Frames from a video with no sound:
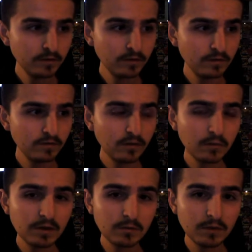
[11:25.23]
So, we
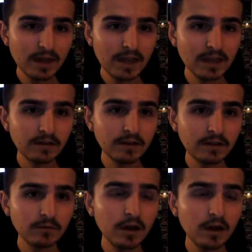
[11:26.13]
get in there, and, well,
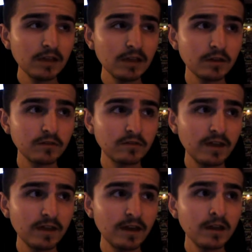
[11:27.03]
I actually say that.